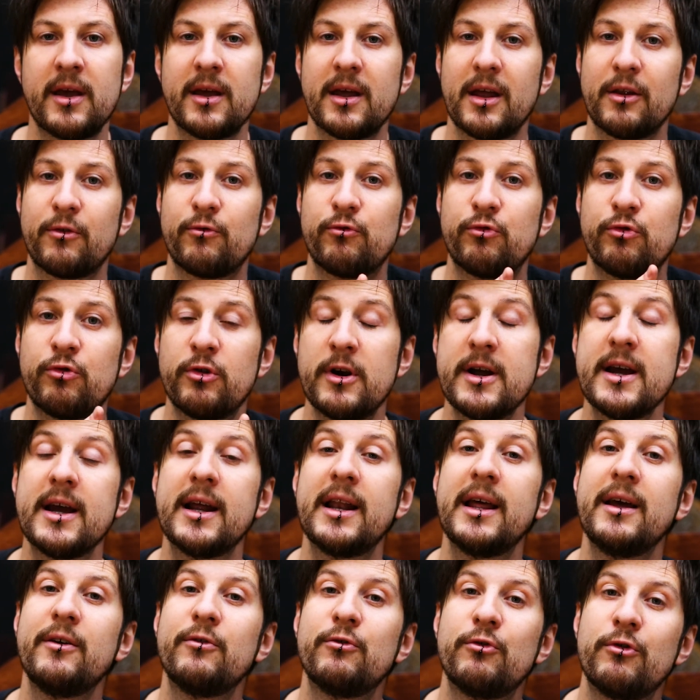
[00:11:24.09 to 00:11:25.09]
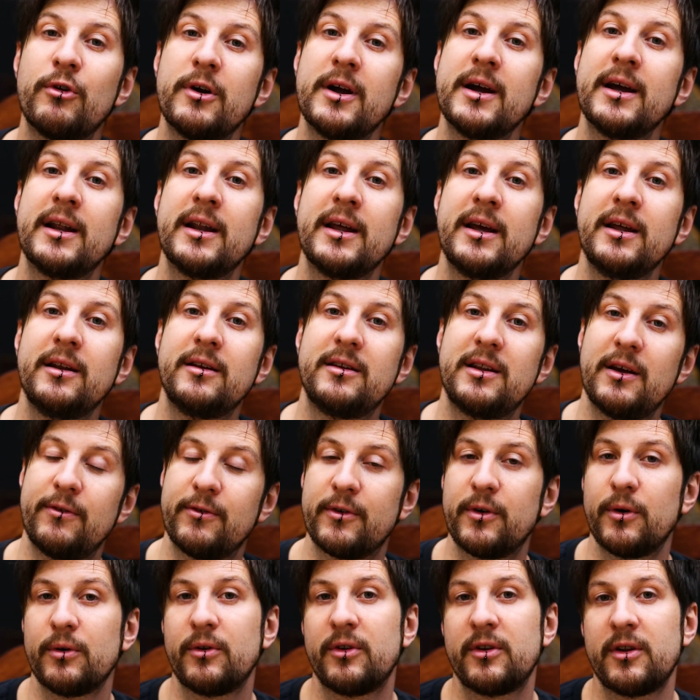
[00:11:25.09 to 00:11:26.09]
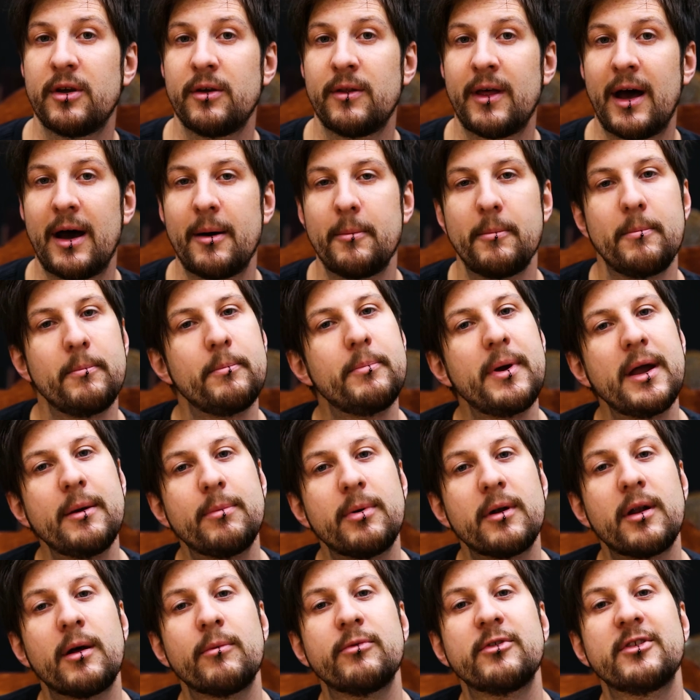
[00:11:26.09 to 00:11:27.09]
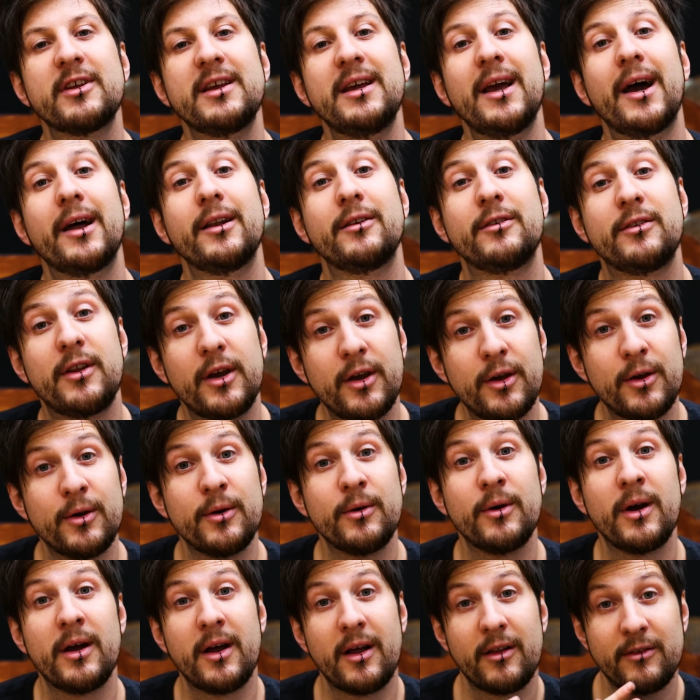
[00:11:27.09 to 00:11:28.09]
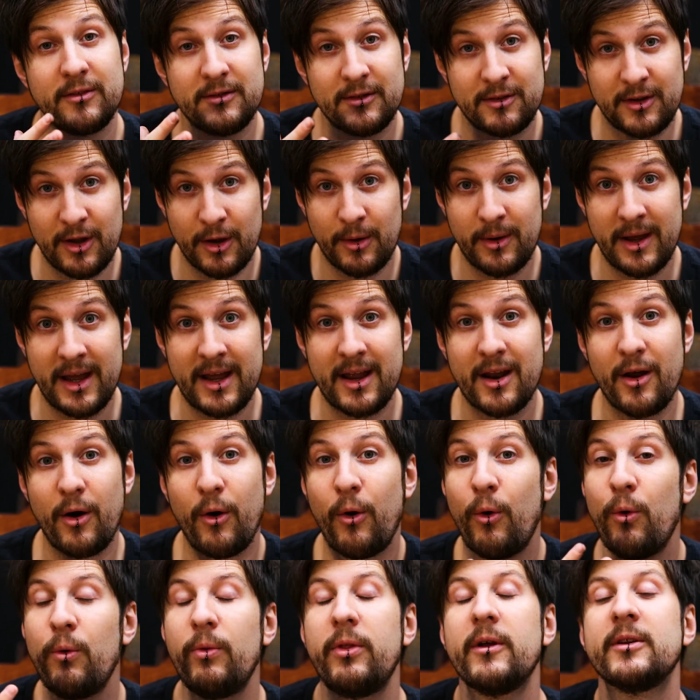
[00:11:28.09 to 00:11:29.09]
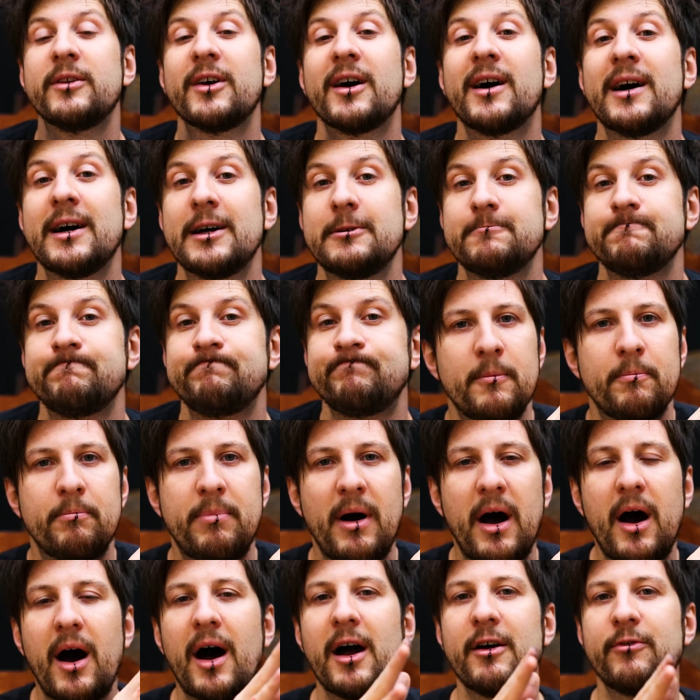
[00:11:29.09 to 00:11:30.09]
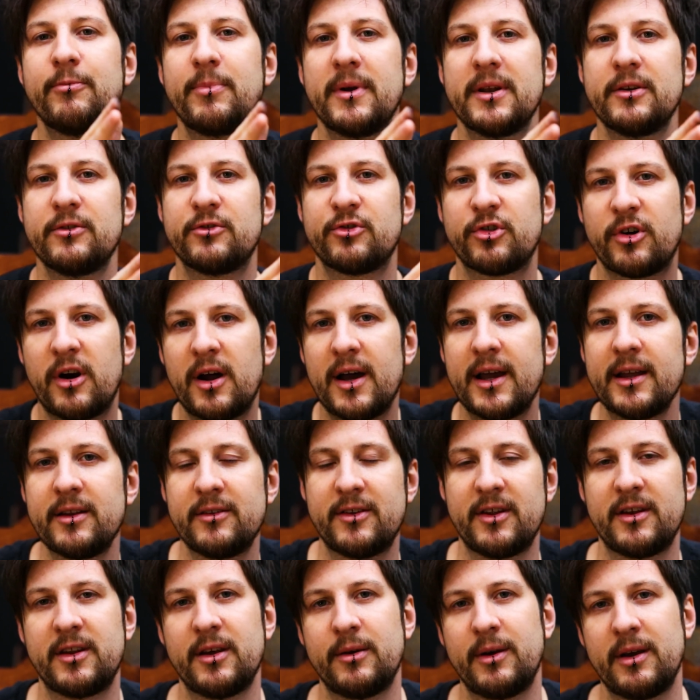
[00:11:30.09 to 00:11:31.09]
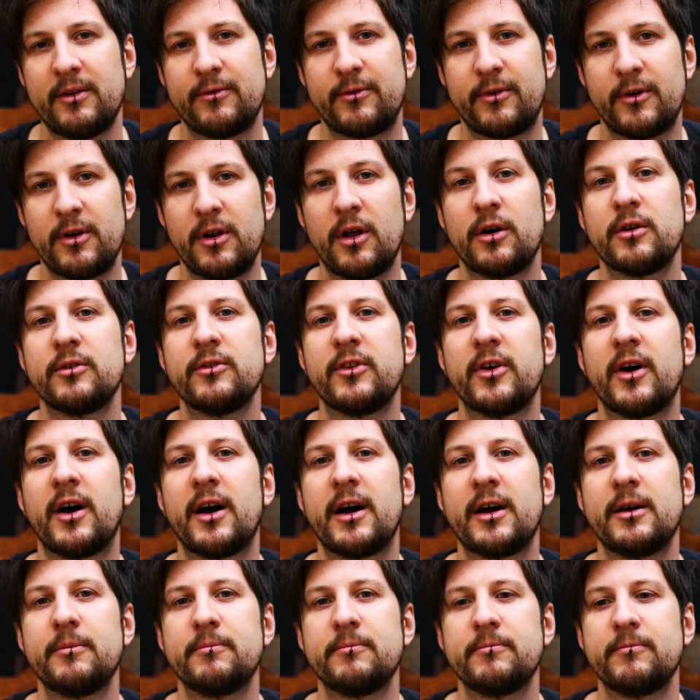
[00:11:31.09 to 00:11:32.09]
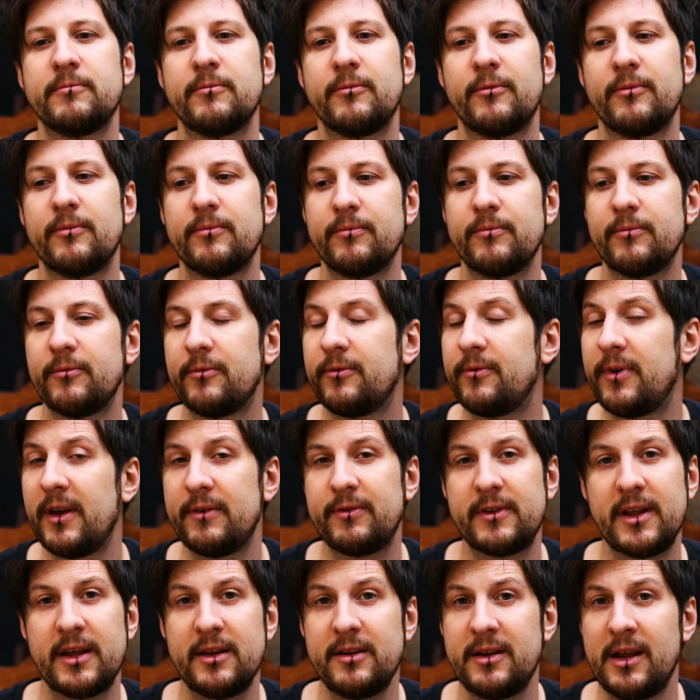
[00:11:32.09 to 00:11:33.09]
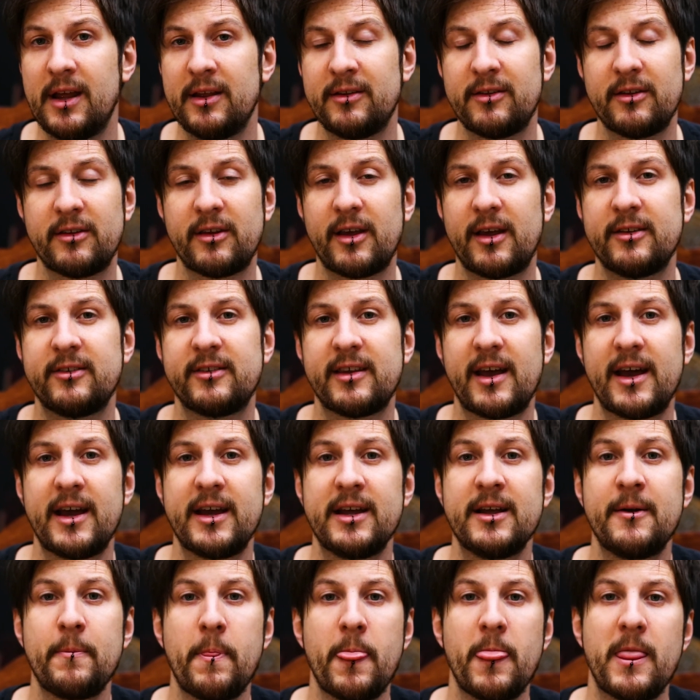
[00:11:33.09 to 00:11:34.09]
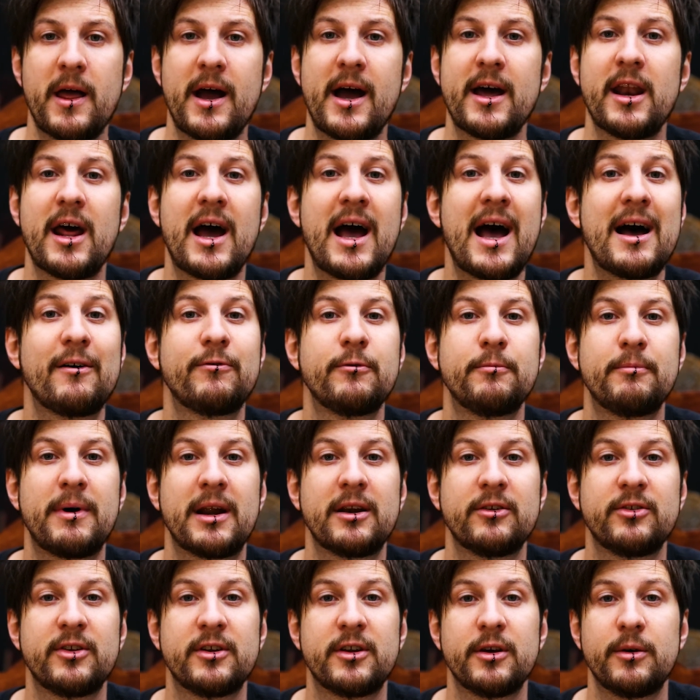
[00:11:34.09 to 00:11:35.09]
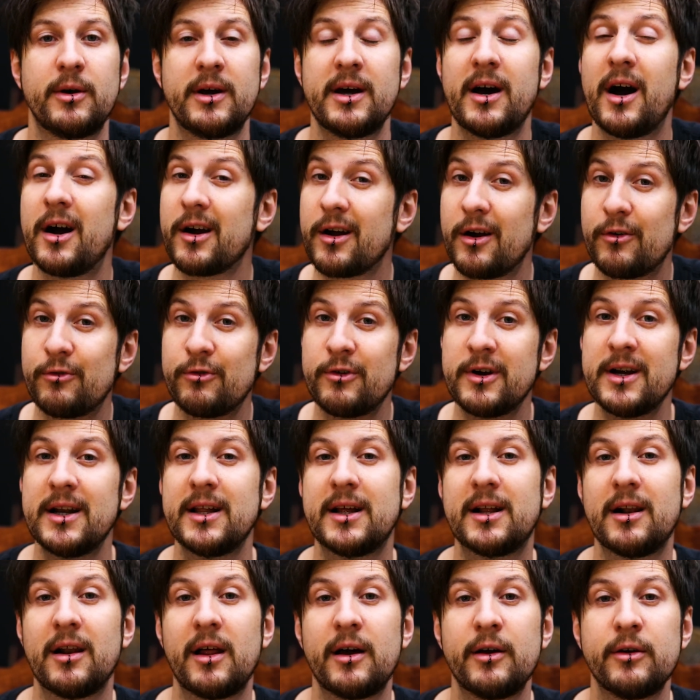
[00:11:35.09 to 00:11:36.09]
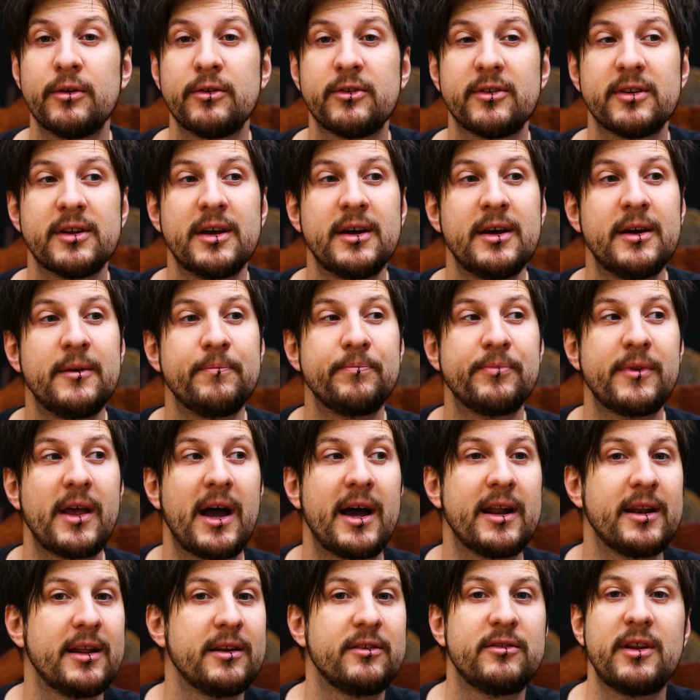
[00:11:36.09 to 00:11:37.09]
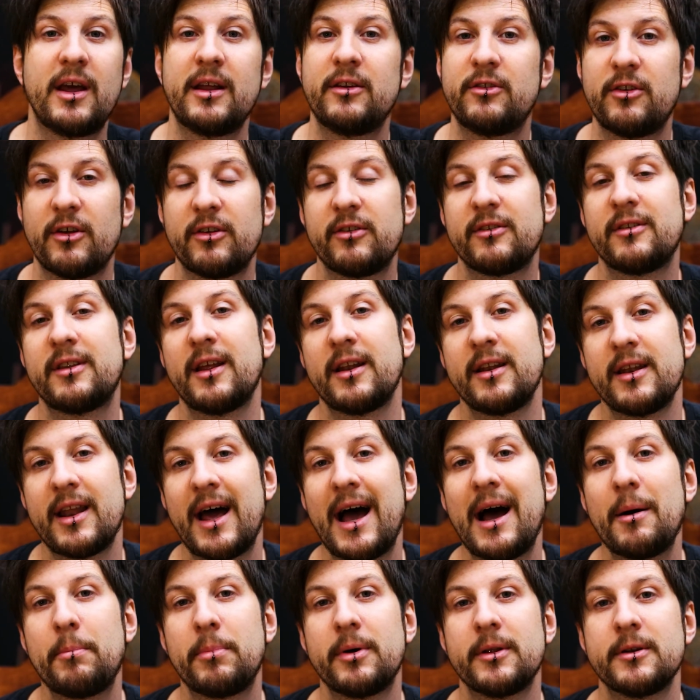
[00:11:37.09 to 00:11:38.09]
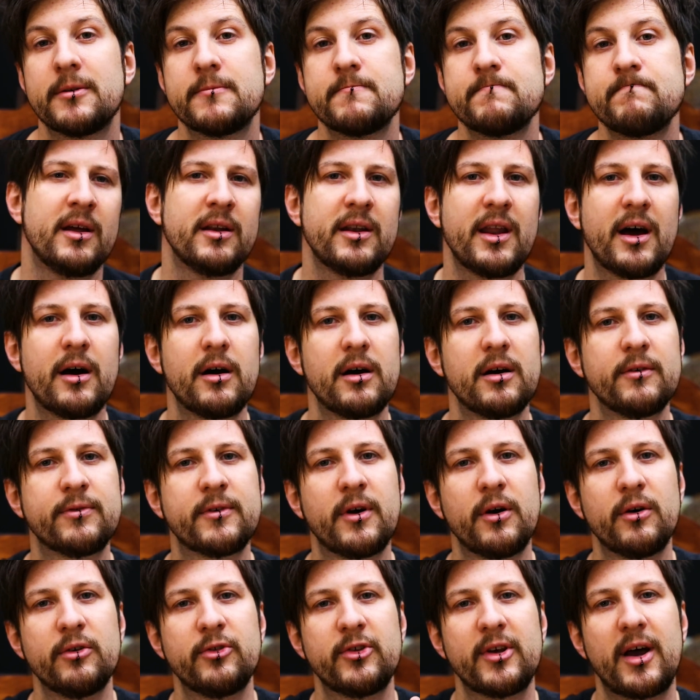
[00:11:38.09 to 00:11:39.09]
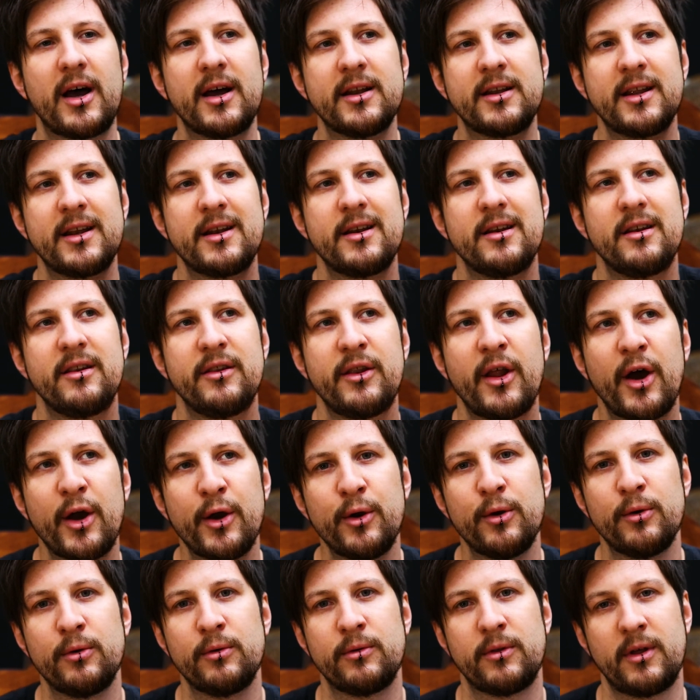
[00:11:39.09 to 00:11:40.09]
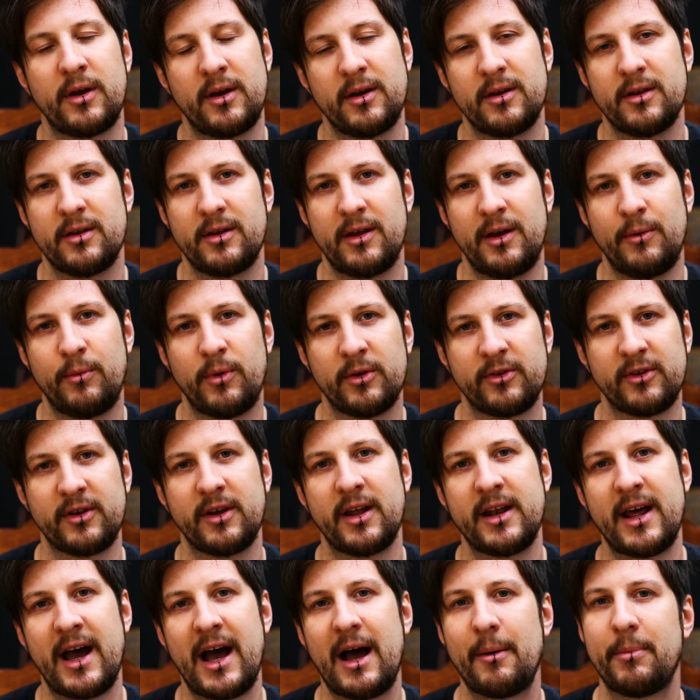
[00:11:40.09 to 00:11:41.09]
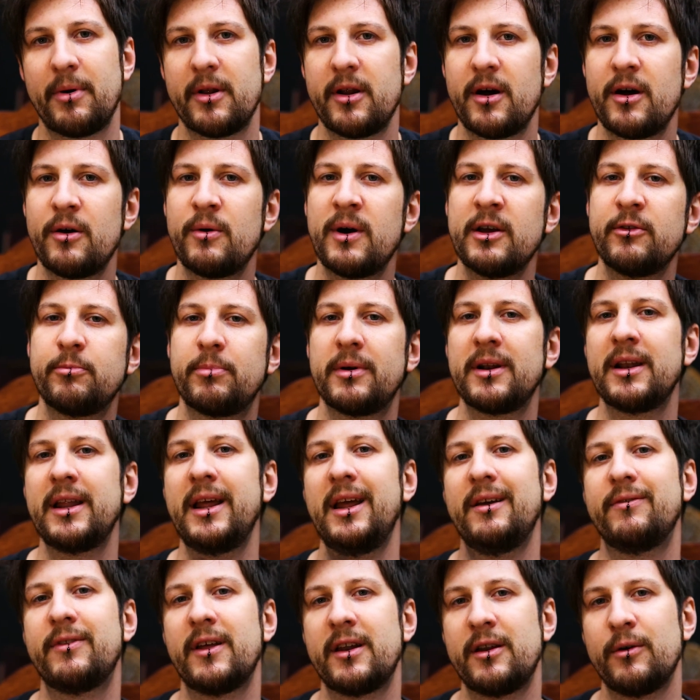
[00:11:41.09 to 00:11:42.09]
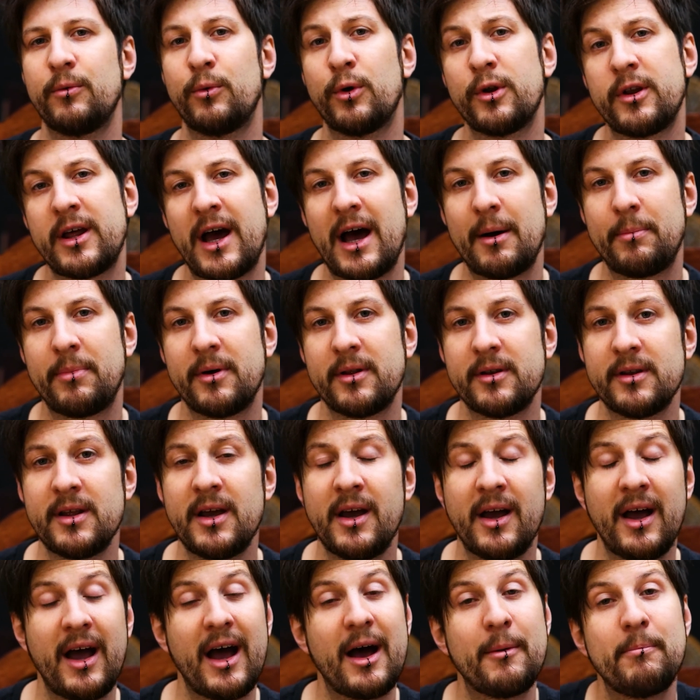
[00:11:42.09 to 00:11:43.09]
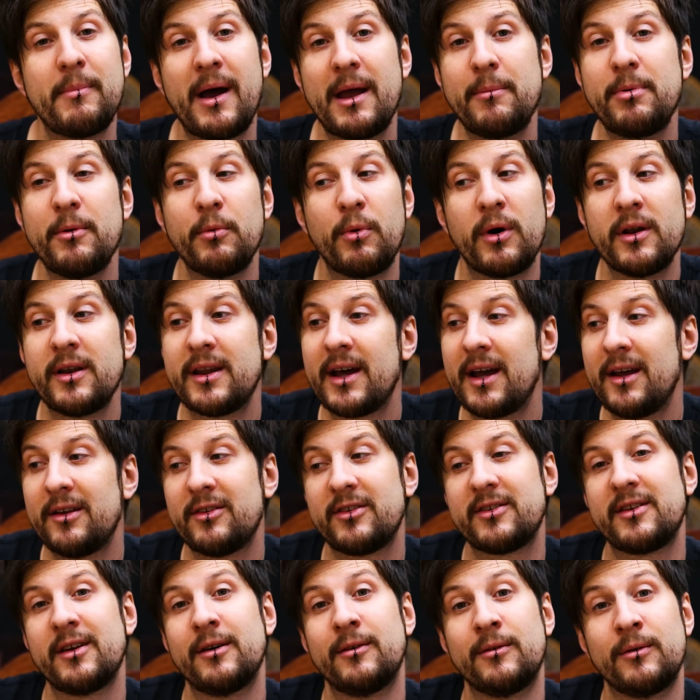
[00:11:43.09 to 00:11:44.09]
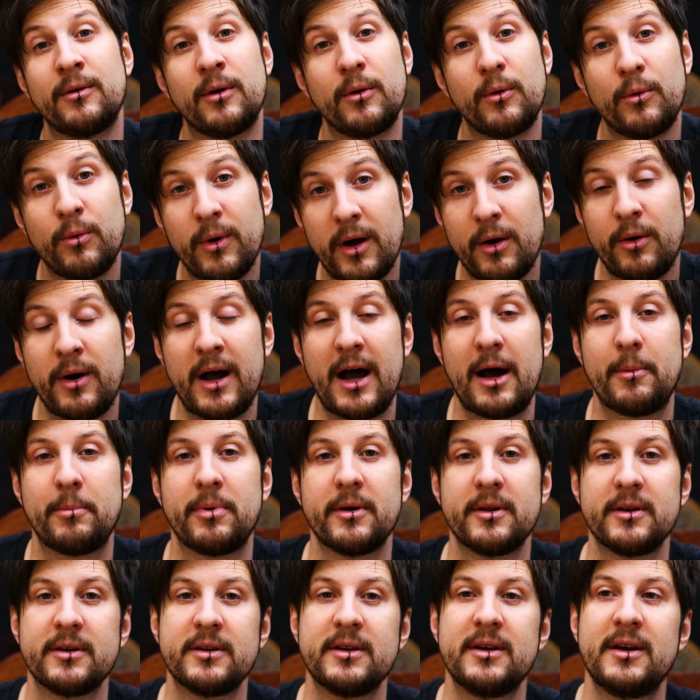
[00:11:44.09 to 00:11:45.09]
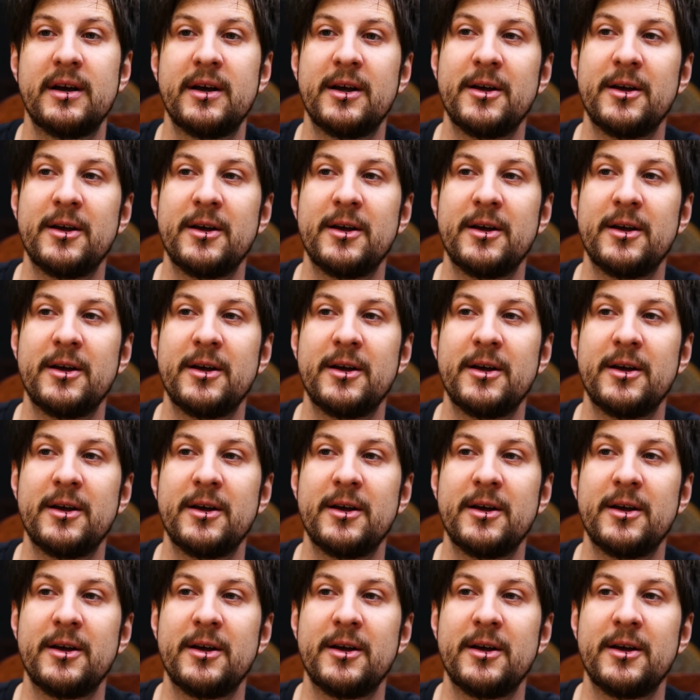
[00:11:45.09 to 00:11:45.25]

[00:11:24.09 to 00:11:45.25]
It's really, really difficult to do that. People obviously do it all the time, but I've been trying to do it for a long time, 15 years as I say, and I haven't managed to do it. I got really close, and it just didn't happen. Now, of course, I didn't know that it wasn't going to happen. I always believed that it would happen, and maybe one day it still will happen.